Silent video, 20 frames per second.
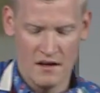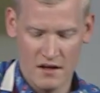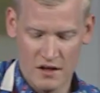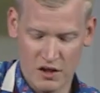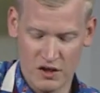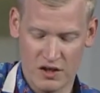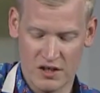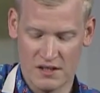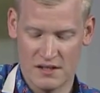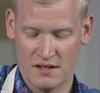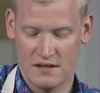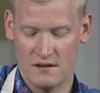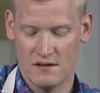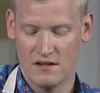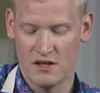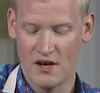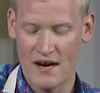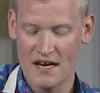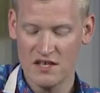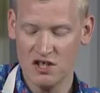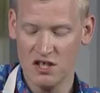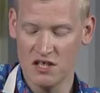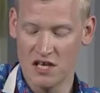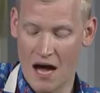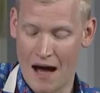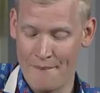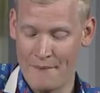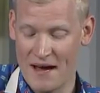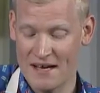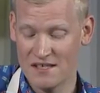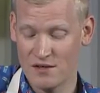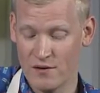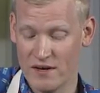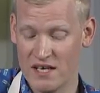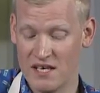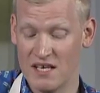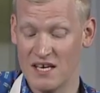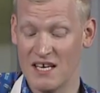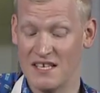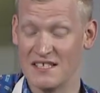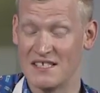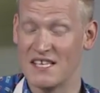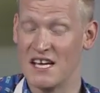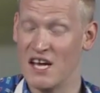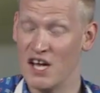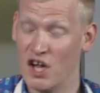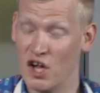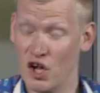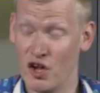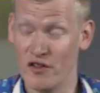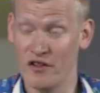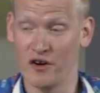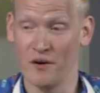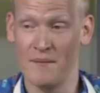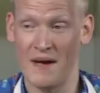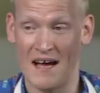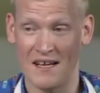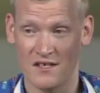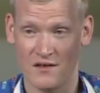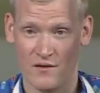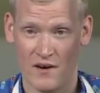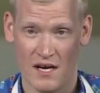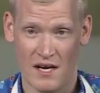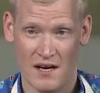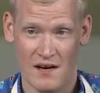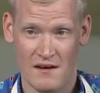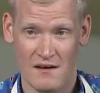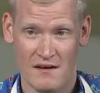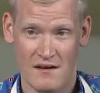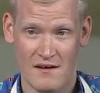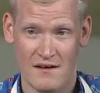You just, they're actually not macerated until they're macerated.